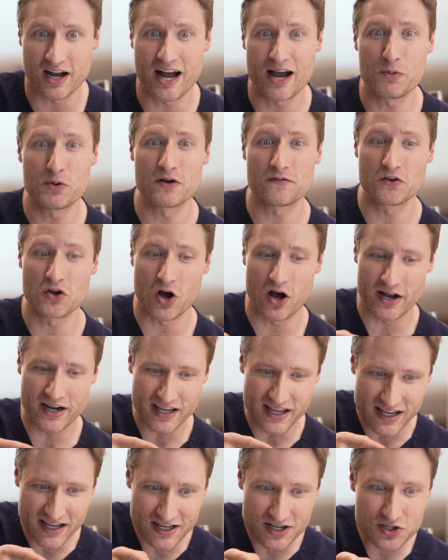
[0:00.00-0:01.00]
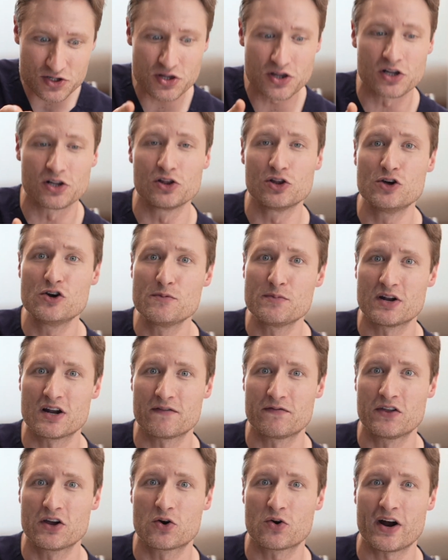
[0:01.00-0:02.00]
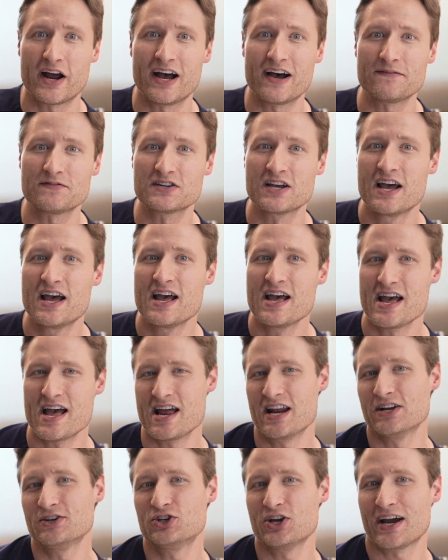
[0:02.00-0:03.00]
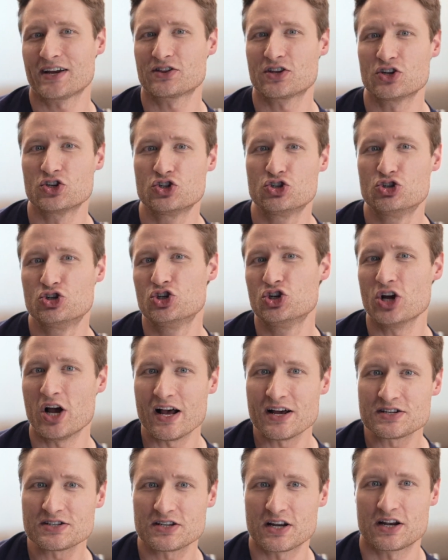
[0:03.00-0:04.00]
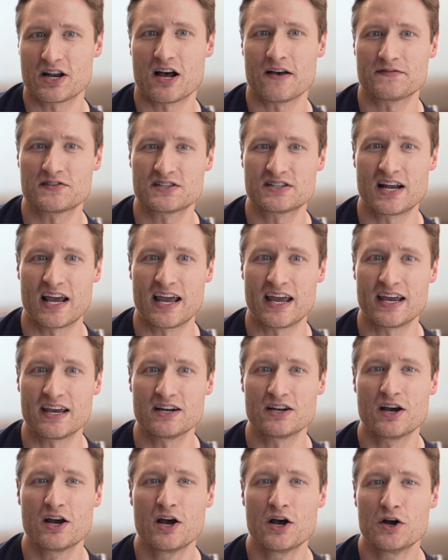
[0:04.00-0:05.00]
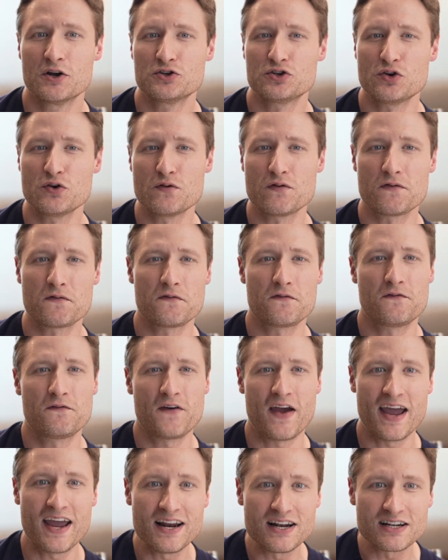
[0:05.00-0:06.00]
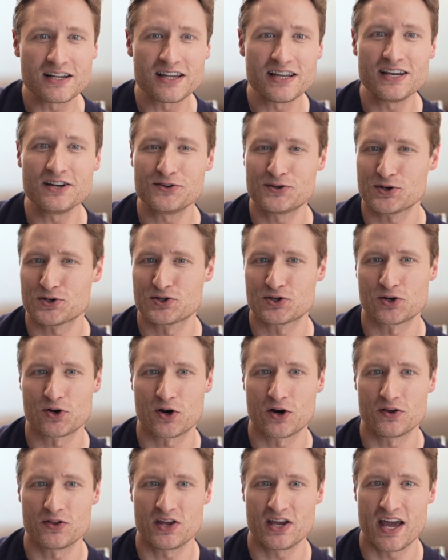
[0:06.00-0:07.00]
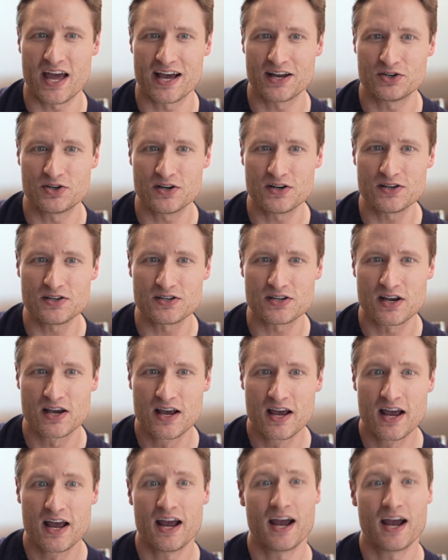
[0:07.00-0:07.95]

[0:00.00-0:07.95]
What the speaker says: I would have gone into the lumen of the graft and injected just enough stain to faintly discern the edges.